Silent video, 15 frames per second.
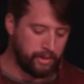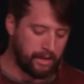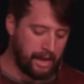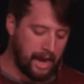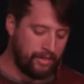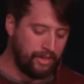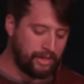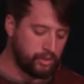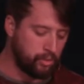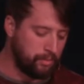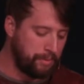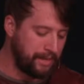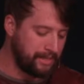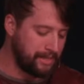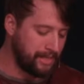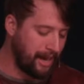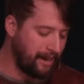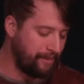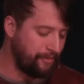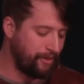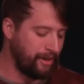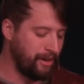And this will be a sign
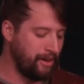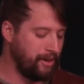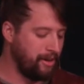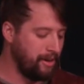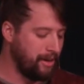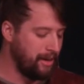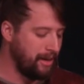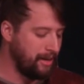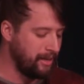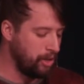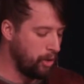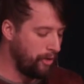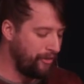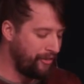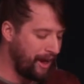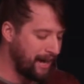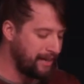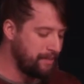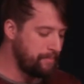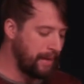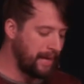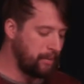for you. You will find a
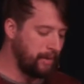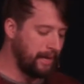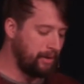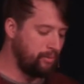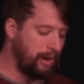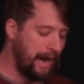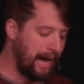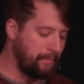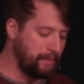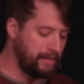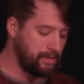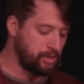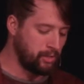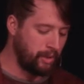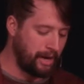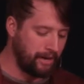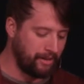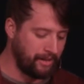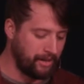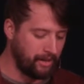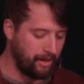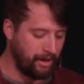baby wrapped in swaddling
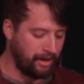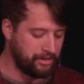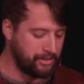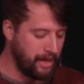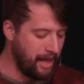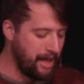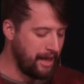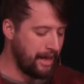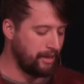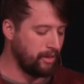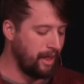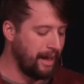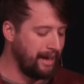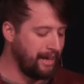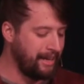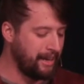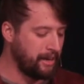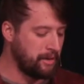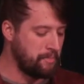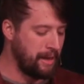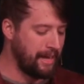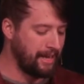cloths and lying in a
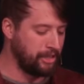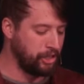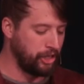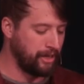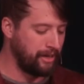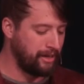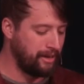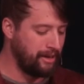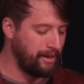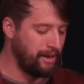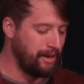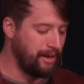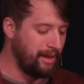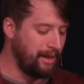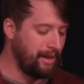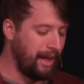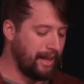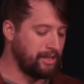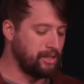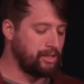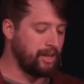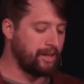manger." And
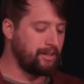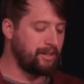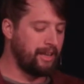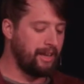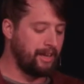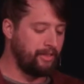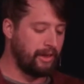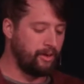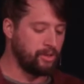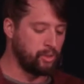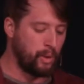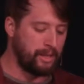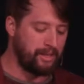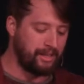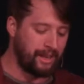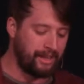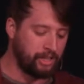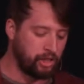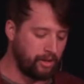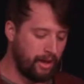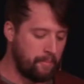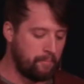suddenly there was with the
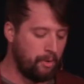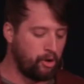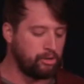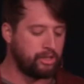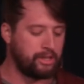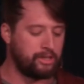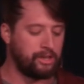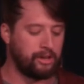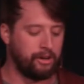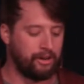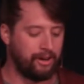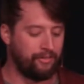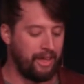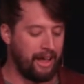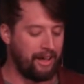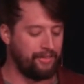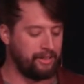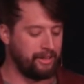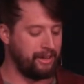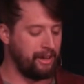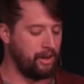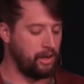angel a multitude of the heavenly
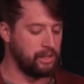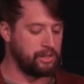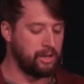host,